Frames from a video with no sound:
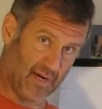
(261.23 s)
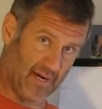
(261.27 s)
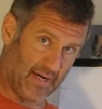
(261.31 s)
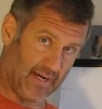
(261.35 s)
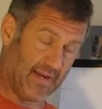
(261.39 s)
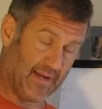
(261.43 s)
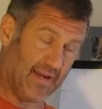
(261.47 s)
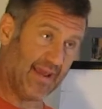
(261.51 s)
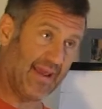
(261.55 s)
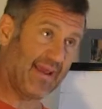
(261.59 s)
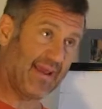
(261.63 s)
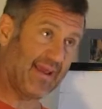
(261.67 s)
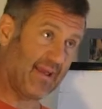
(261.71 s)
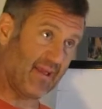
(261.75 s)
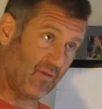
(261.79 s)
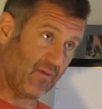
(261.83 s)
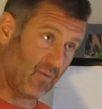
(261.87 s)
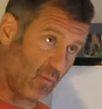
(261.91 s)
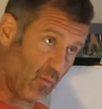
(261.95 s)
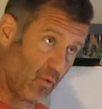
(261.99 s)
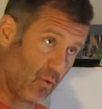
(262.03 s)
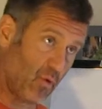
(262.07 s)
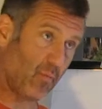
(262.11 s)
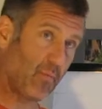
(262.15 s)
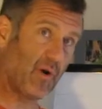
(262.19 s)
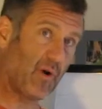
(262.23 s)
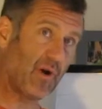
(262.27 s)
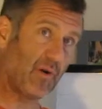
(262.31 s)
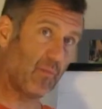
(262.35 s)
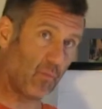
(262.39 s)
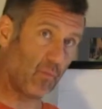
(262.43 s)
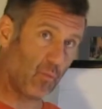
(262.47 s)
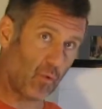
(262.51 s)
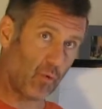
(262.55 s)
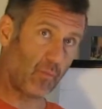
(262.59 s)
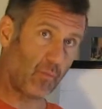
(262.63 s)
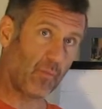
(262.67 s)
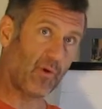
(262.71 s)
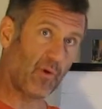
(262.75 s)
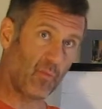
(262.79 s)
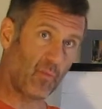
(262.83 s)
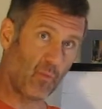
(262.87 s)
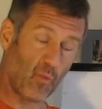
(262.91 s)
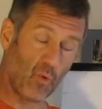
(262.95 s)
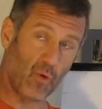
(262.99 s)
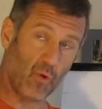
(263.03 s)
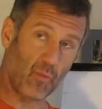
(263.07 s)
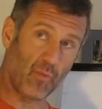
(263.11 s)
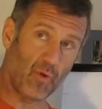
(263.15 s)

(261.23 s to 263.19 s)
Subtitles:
It gets warmer and warmer and warmer